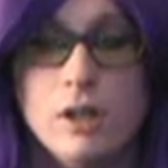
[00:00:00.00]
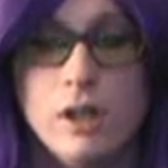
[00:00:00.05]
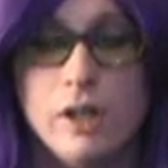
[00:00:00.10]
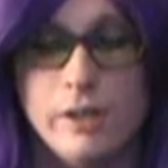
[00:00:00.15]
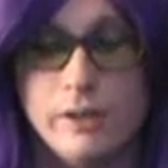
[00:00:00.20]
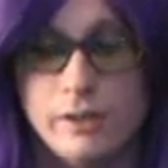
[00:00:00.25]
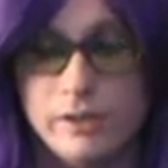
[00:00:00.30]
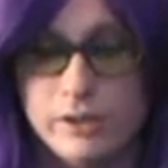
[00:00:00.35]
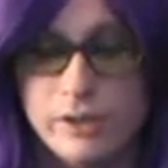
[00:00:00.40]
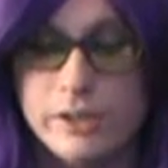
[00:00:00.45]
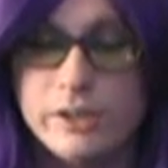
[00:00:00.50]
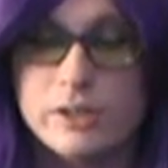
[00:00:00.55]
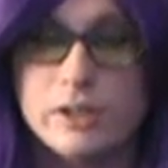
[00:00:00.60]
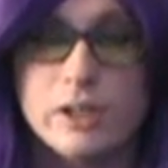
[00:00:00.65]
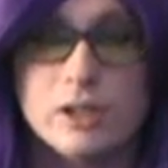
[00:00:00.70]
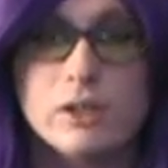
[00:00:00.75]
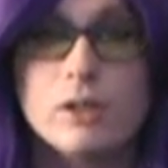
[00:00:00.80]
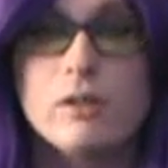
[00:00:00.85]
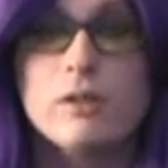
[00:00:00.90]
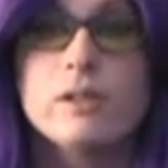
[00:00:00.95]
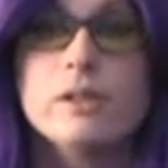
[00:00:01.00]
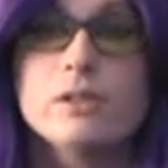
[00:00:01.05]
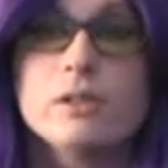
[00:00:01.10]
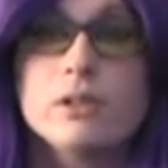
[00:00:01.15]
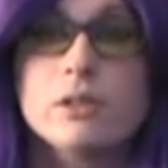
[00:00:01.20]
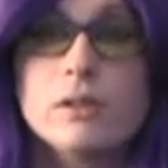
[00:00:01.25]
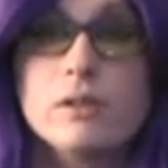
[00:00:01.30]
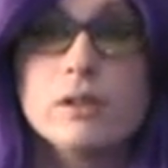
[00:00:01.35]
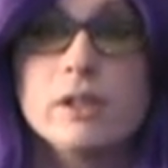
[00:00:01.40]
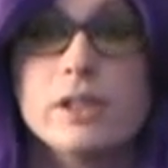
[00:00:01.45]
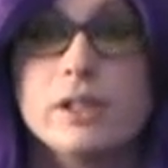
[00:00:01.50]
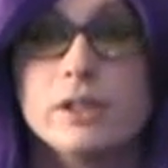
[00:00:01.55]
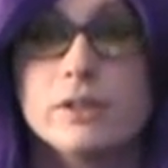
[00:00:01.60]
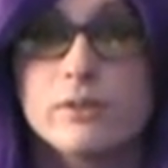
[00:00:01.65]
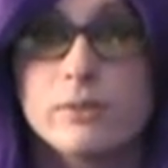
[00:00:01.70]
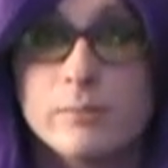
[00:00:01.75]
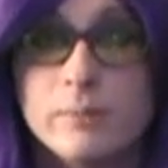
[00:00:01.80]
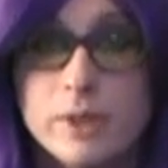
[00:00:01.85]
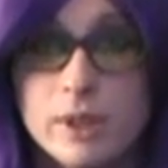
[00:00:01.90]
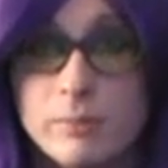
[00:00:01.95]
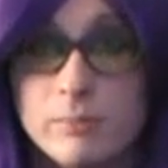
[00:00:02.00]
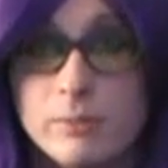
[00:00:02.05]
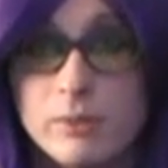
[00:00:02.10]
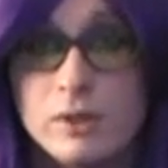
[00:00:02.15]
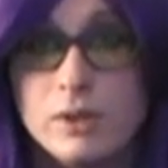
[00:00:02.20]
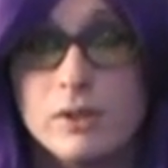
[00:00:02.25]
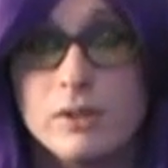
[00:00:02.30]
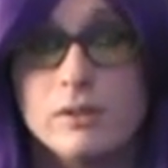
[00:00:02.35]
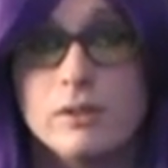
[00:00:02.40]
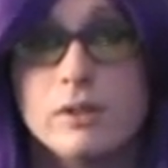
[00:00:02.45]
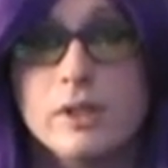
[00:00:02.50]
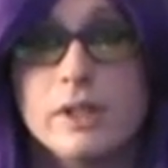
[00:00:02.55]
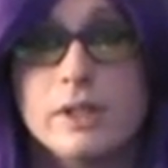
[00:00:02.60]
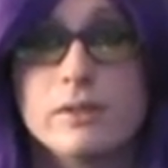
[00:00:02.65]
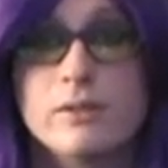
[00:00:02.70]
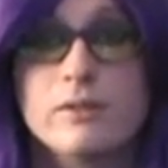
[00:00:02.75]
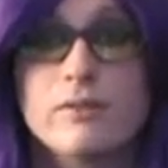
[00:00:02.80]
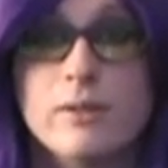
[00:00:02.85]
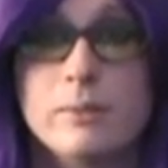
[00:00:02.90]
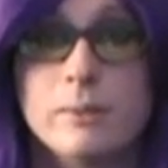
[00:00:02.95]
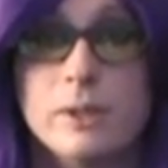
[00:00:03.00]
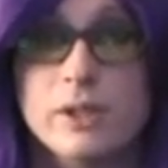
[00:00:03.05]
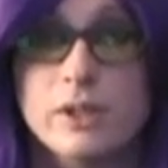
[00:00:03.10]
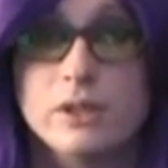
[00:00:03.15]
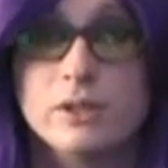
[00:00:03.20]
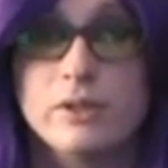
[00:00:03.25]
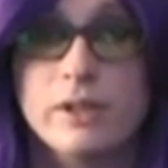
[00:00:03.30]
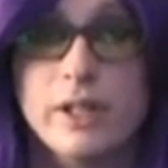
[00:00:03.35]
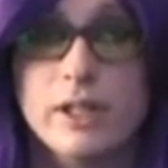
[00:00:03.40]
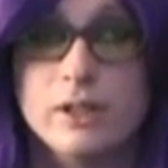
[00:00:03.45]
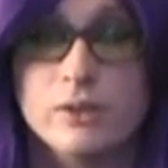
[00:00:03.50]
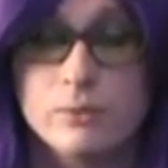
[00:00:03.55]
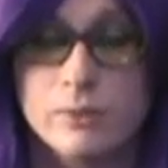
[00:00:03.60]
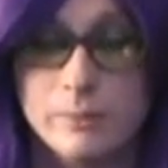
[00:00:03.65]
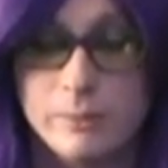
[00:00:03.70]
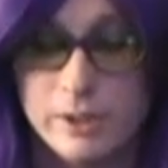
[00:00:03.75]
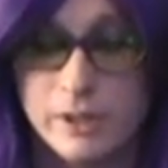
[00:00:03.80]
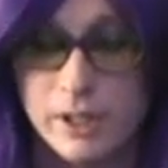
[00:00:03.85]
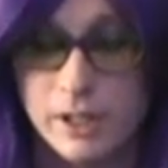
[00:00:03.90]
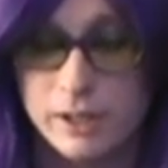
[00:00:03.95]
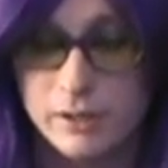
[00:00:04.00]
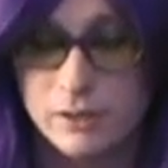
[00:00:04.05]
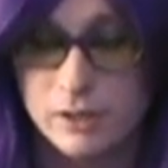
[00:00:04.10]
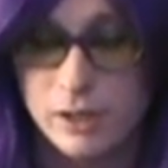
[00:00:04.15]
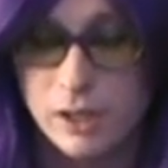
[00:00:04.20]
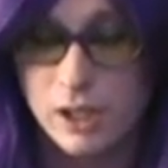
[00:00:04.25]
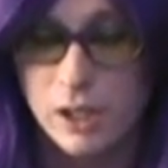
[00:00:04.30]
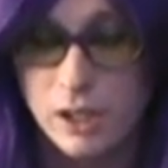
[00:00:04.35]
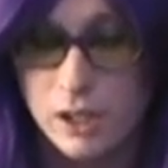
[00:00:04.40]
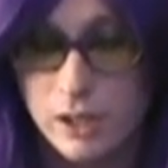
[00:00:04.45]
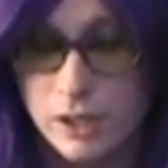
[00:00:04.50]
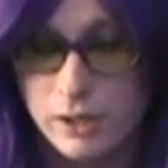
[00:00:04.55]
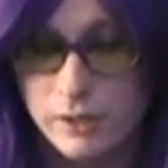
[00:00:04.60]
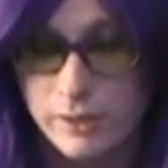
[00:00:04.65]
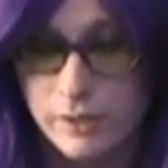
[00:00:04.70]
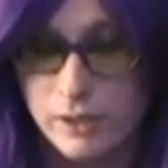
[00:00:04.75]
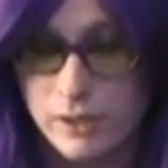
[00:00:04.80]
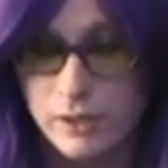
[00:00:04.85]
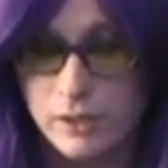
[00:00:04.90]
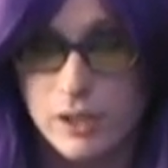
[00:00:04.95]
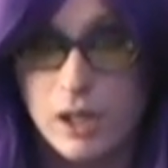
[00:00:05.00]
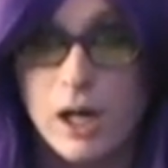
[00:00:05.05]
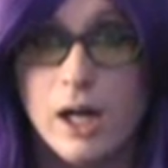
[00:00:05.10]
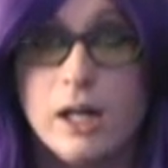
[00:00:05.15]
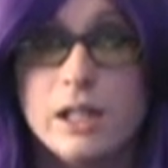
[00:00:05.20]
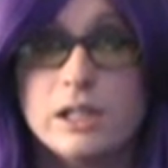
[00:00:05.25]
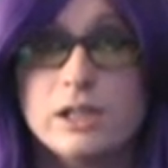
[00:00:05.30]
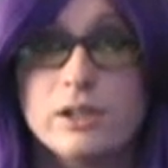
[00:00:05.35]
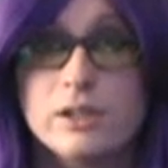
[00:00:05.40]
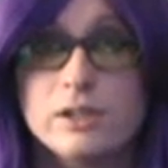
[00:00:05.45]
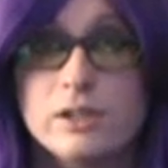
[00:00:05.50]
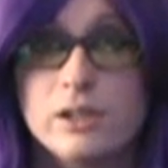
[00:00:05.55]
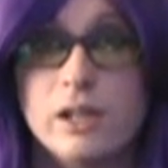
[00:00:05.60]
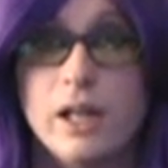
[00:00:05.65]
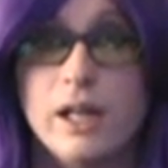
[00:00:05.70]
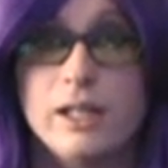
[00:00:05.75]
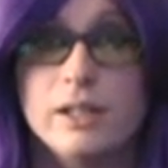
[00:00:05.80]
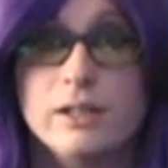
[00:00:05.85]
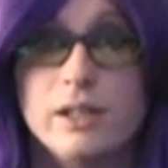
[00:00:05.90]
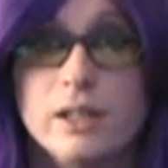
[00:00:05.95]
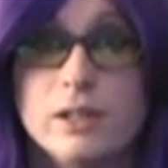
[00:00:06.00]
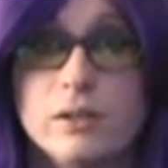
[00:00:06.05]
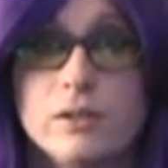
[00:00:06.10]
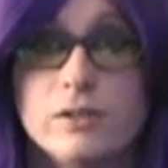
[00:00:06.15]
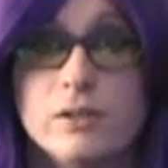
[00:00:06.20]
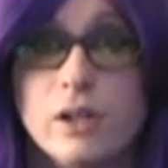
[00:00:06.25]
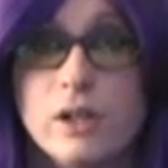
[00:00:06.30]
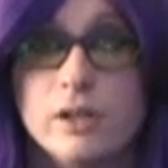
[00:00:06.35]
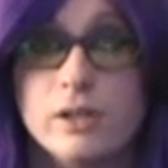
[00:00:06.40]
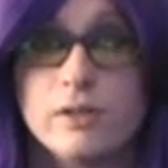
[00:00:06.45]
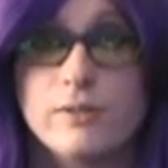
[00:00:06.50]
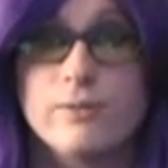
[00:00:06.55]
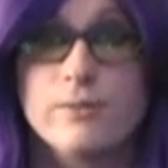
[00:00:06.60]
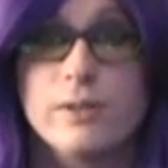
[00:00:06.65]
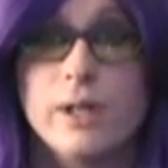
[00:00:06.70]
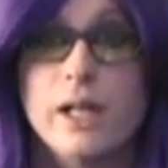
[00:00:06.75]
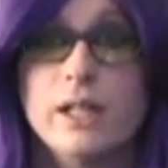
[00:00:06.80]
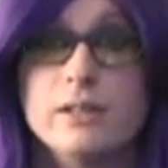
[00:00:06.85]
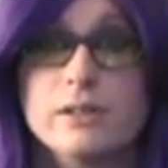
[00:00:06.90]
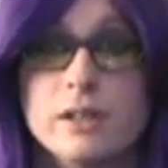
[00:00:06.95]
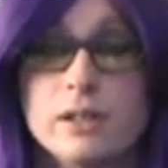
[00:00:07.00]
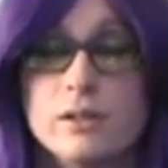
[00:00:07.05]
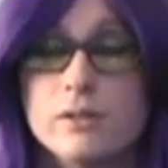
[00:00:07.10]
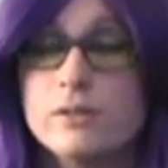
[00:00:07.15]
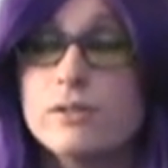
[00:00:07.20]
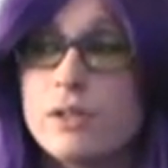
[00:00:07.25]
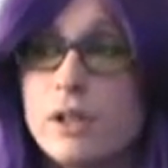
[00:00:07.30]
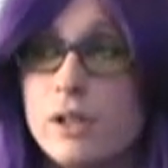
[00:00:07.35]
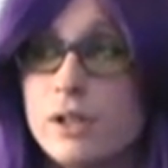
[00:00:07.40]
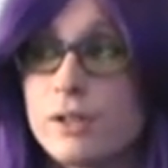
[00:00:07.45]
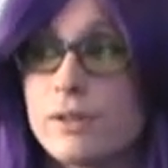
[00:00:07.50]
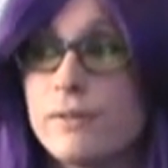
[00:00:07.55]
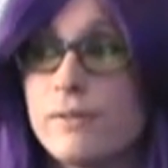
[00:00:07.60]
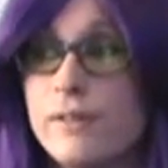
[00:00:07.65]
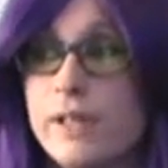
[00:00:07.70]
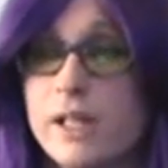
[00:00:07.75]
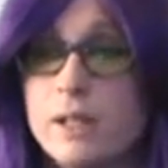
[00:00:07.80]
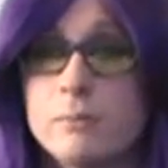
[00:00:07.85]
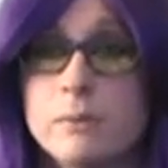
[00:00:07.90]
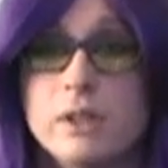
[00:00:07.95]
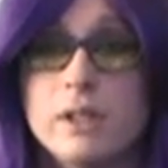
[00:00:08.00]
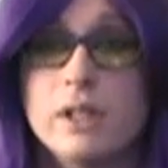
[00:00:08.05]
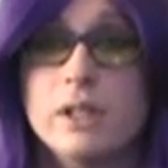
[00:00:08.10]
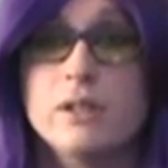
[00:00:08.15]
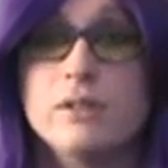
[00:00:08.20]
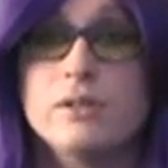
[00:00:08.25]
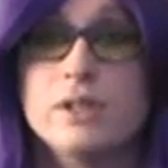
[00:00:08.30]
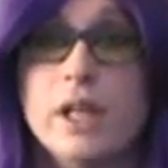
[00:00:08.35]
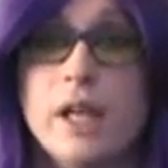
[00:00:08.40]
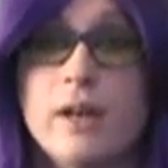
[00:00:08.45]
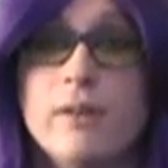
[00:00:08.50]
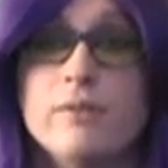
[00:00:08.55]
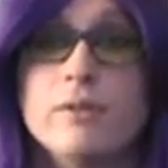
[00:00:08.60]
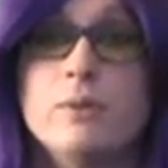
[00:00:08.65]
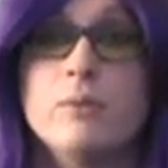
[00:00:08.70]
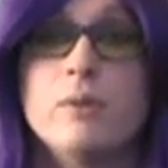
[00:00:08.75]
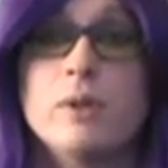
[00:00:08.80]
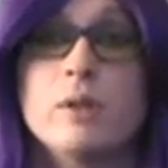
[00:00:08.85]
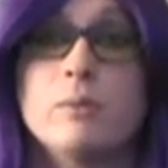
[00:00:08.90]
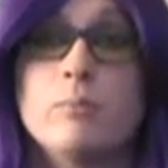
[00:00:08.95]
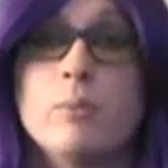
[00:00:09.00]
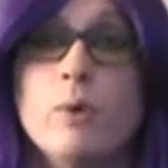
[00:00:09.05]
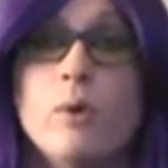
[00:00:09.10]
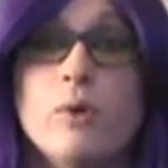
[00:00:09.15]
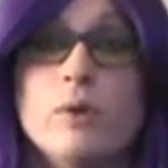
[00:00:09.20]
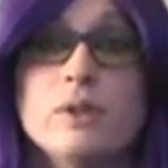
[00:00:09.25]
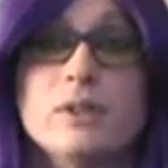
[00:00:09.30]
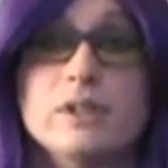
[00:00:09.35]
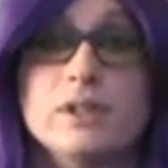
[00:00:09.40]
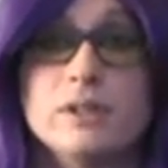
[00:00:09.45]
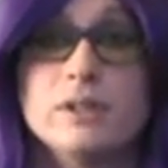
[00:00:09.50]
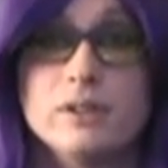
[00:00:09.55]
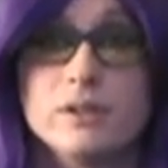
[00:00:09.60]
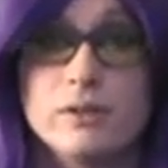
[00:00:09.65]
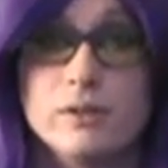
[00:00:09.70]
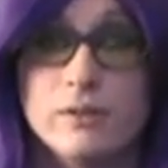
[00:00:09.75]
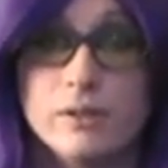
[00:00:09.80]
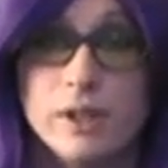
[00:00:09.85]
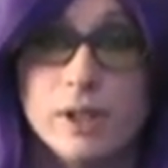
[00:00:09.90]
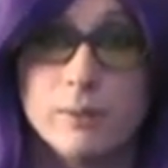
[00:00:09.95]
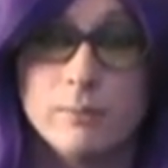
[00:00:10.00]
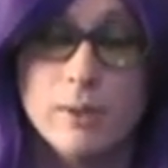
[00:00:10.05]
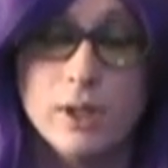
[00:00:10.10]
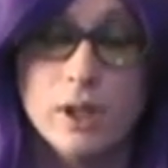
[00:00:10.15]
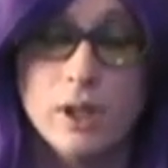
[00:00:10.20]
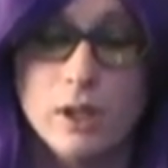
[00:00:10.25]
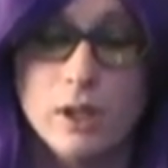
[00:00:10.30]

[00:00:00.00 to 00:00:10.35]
I see such horror stories from people, like from other trans women, that they're ostracized, they lose all their friends, they lose all their family, they lose everyone important to them.